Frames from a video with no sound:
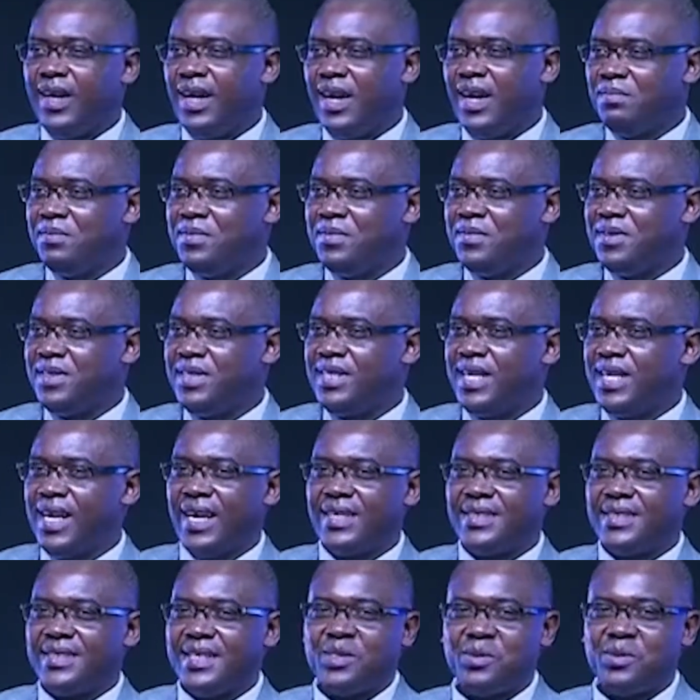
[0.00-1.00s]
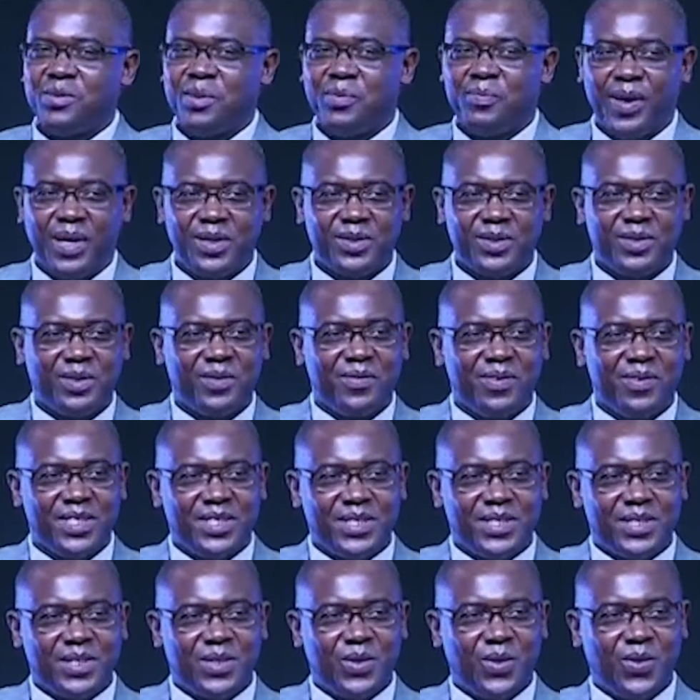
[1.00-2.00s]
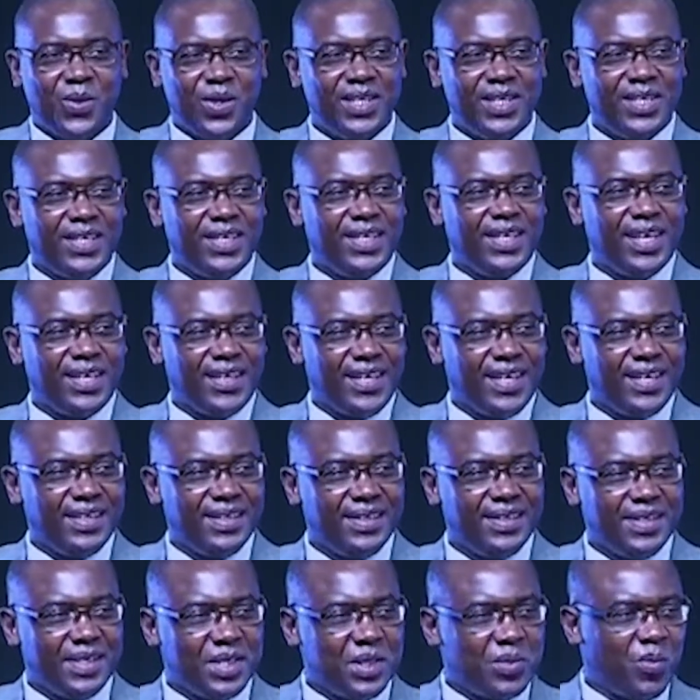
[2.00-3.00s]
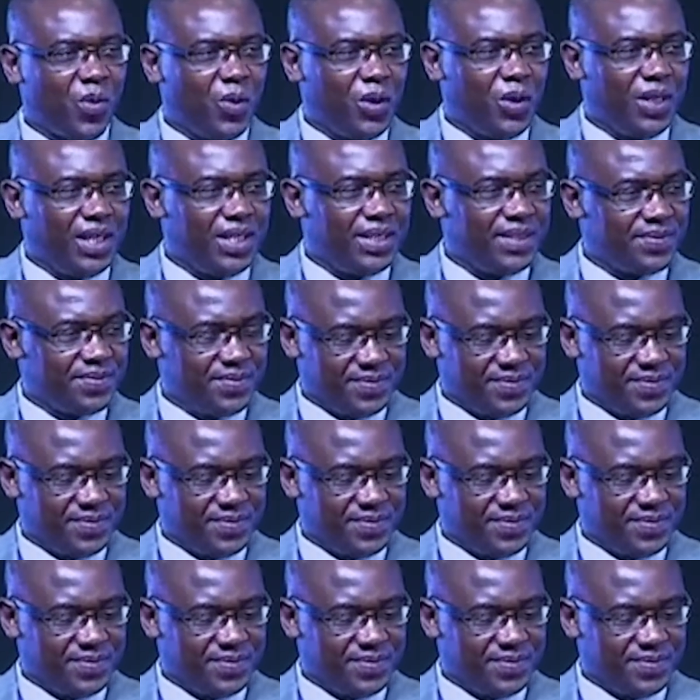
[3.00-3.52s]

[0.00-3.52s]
I'm delighted to be part of this holy gathering this morning.